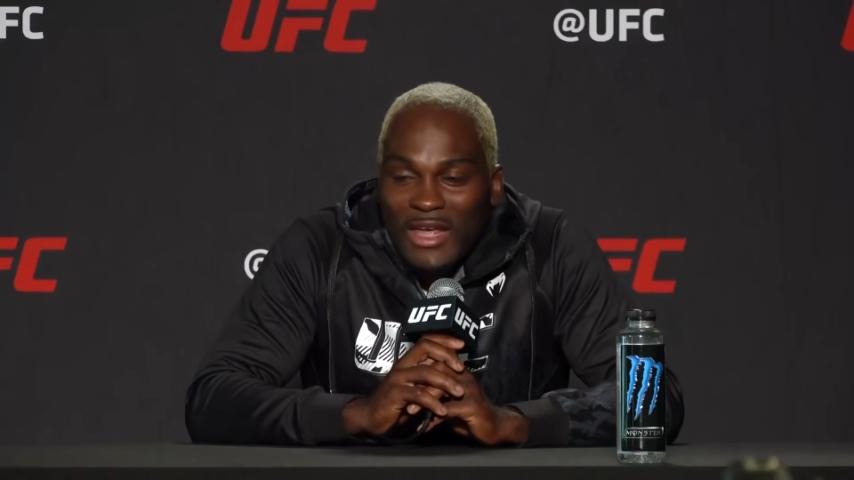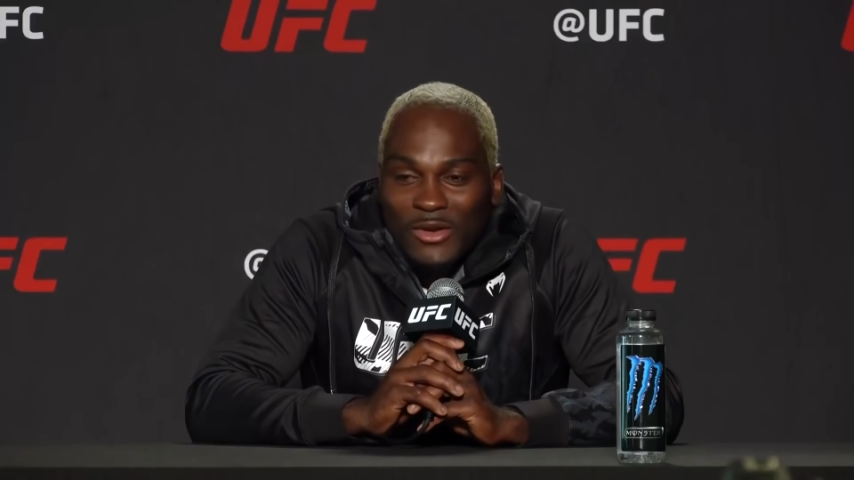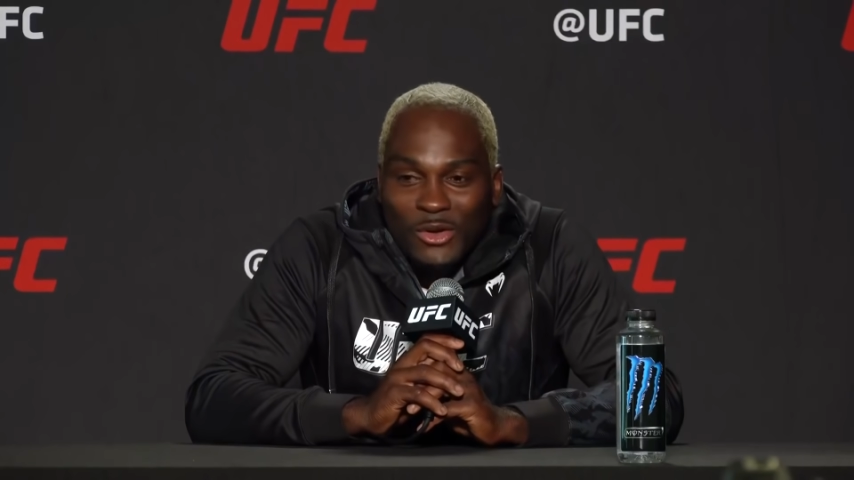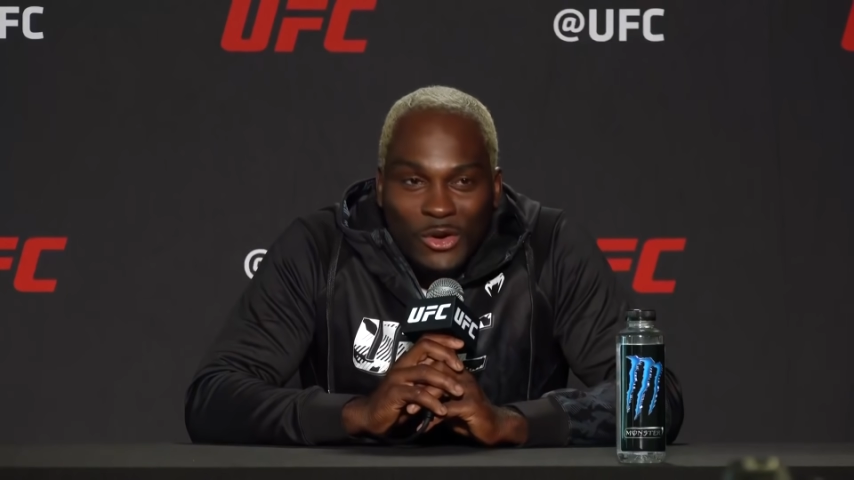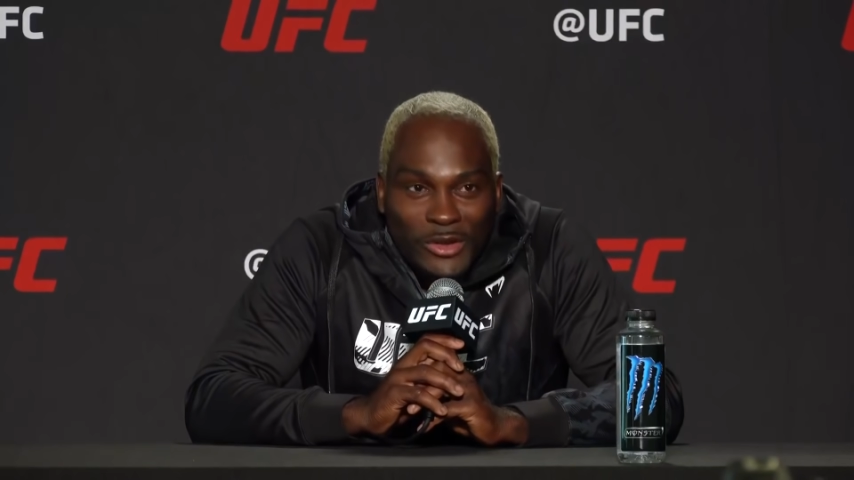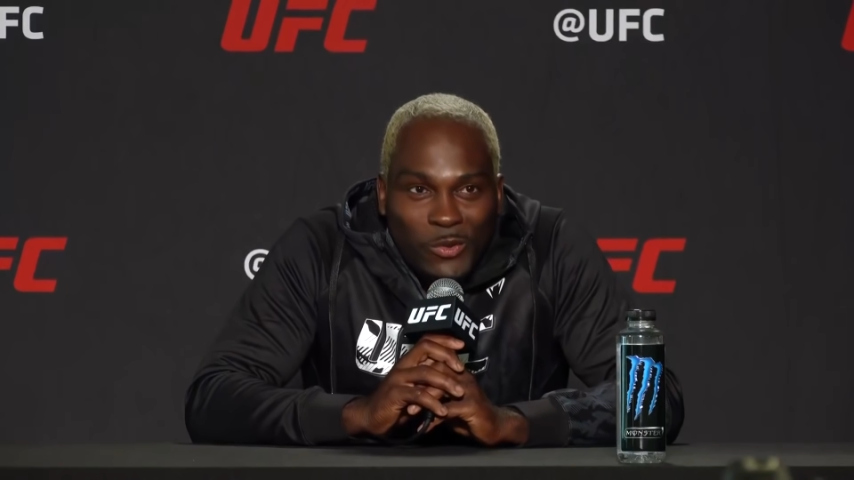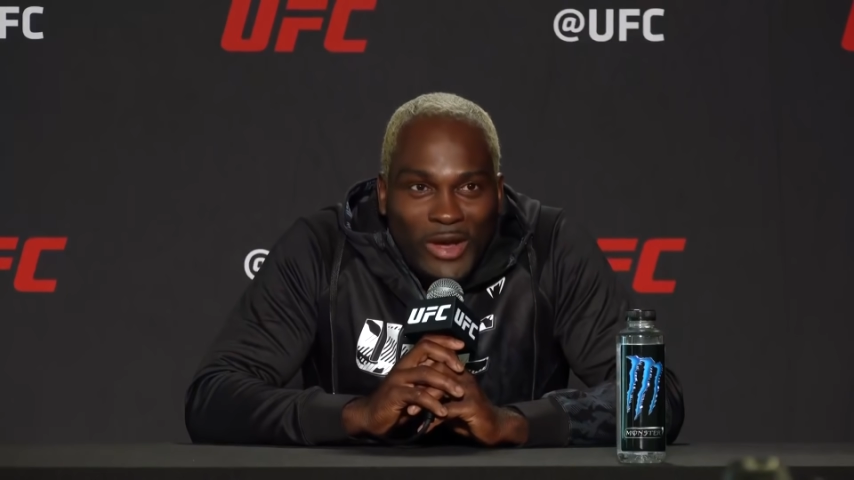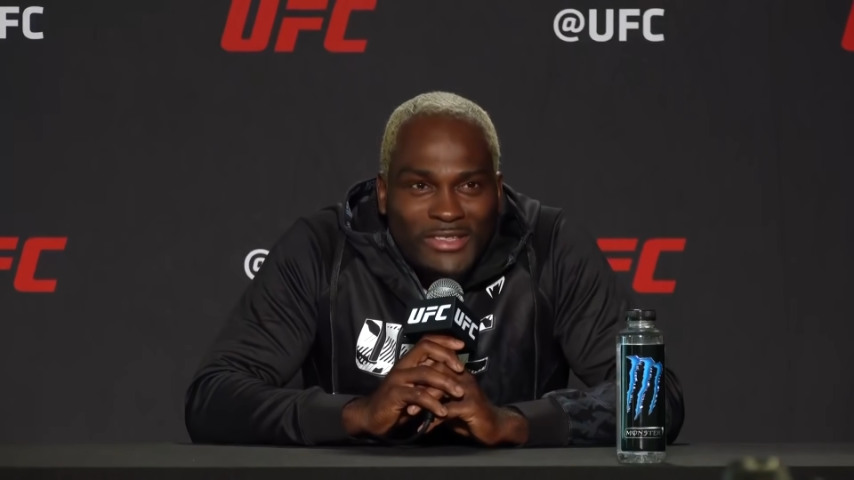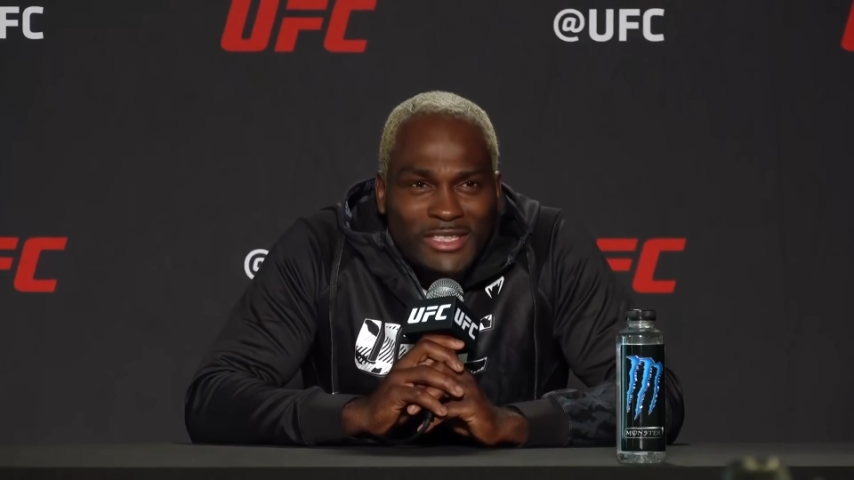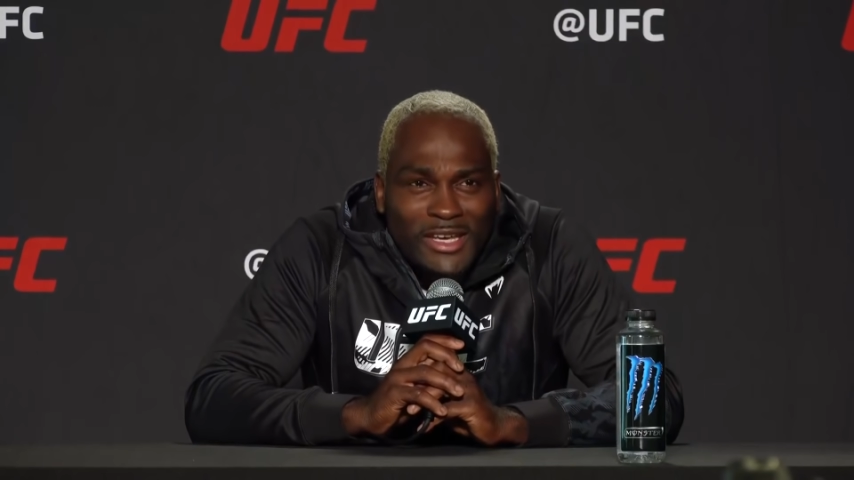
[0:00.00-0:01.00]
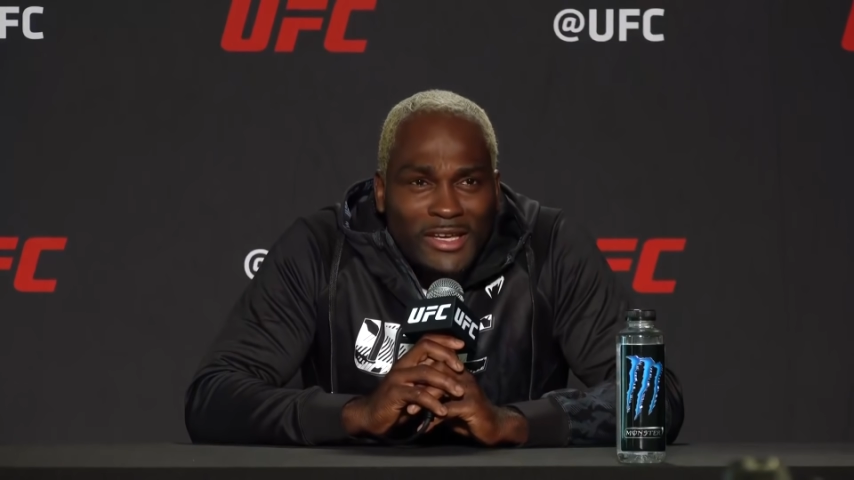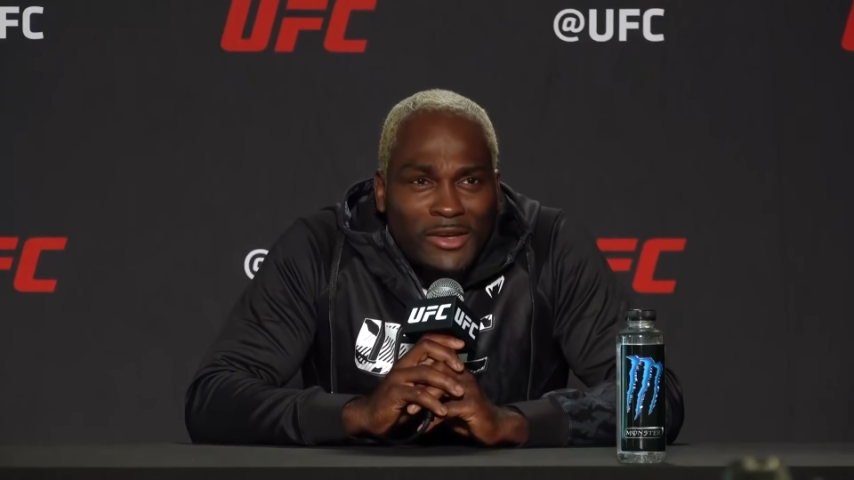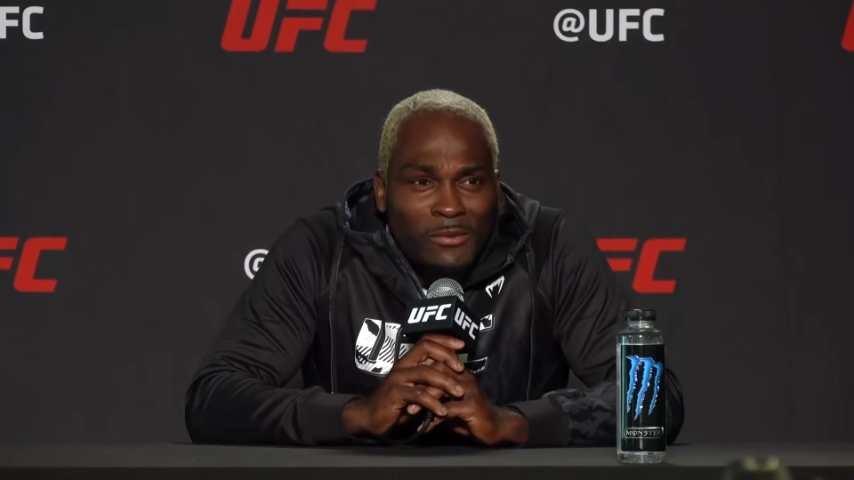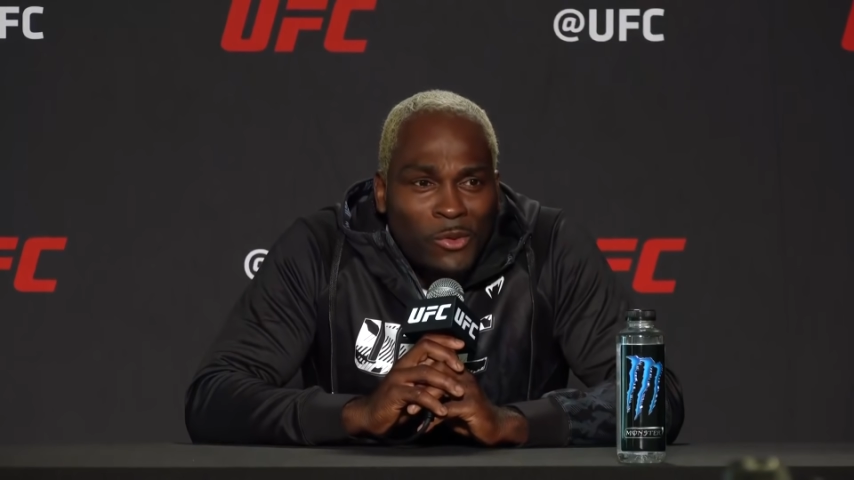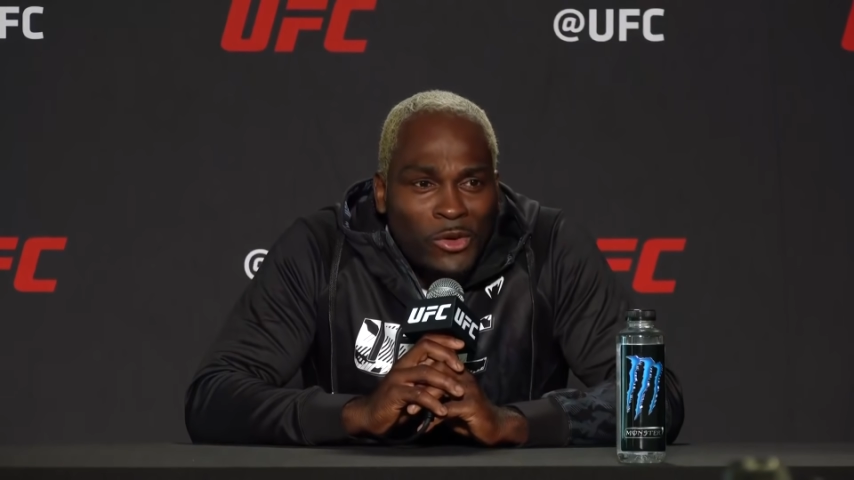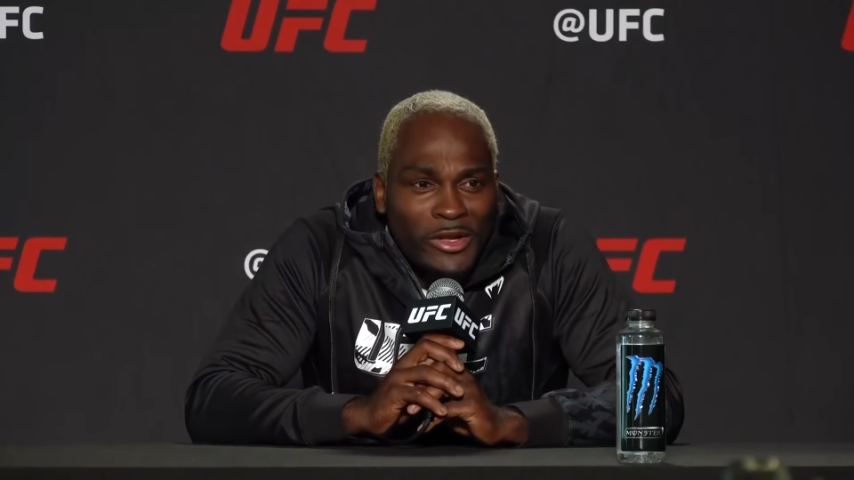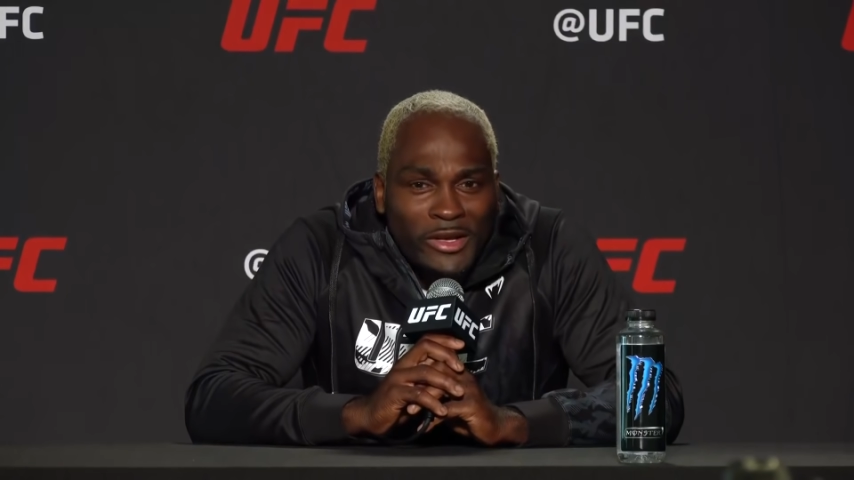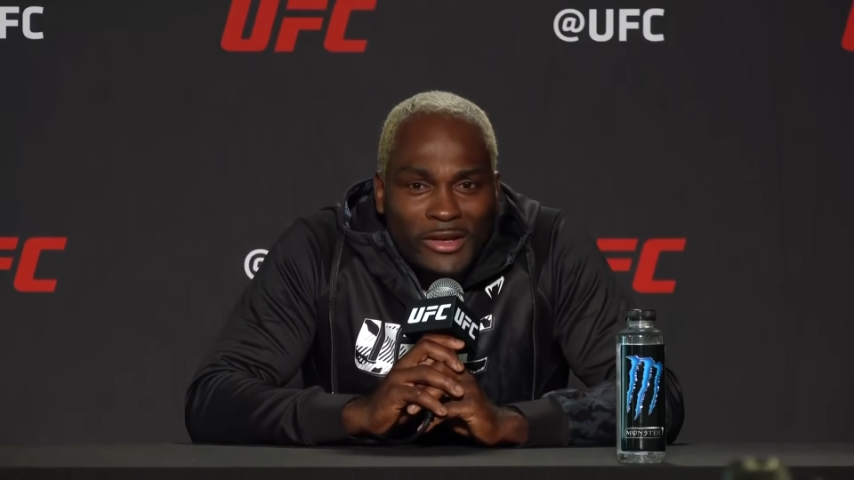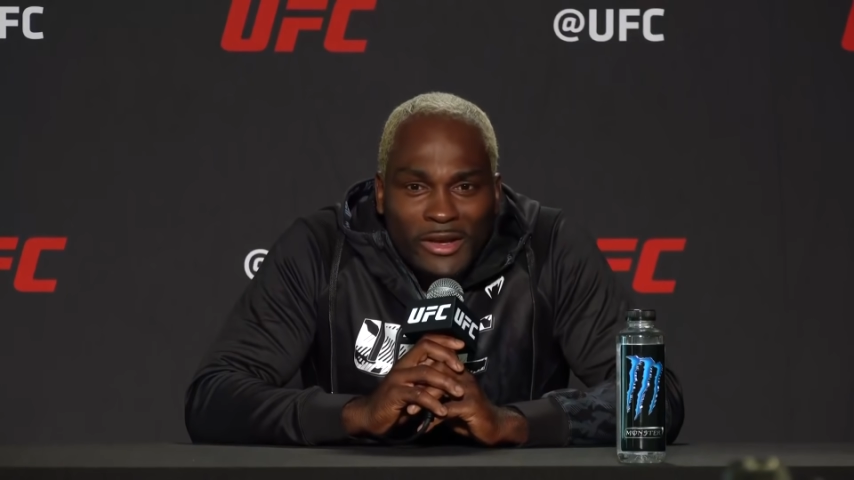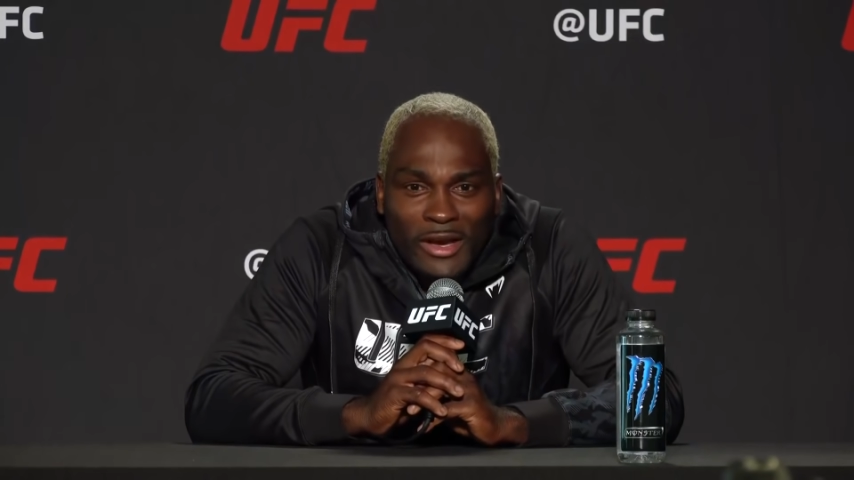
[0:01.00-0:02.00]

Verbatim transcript: I don't know. He probably said, good morning,